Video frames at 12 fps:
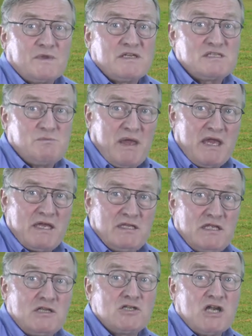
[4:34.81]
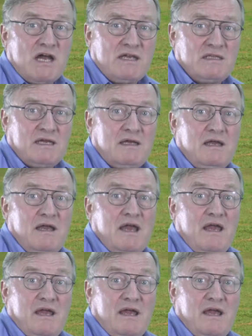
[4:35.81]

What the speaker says: Spain, China,